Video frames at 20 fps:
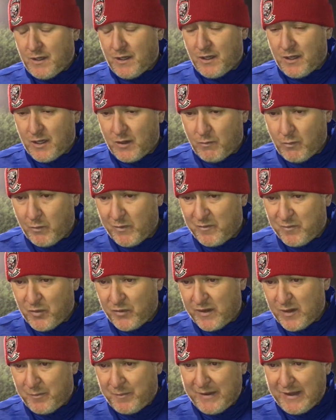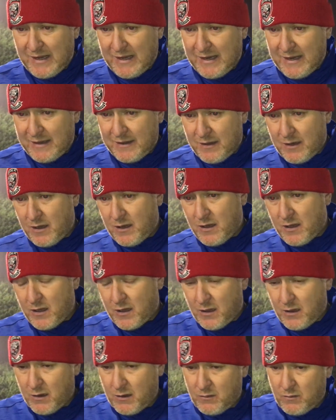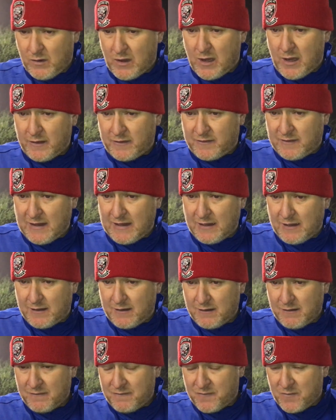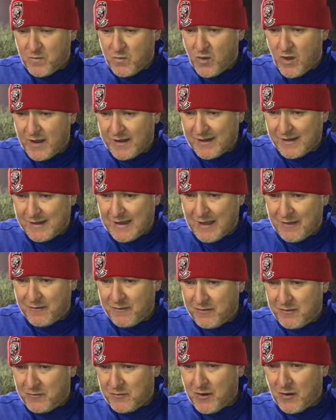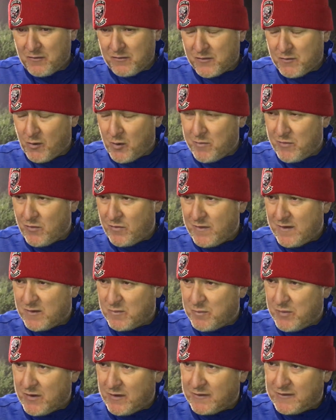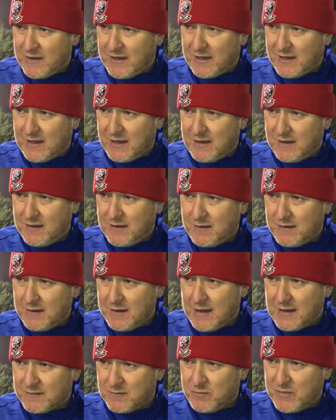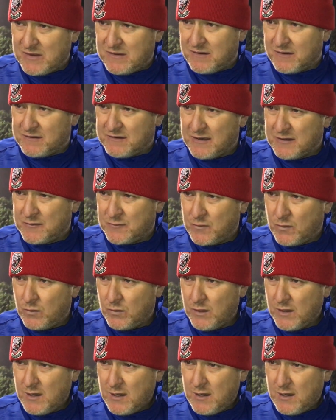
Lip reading: Well, we've put the appeal in. I think, from what I can gather, and don't quote me on this, but I think it hasn't been successful.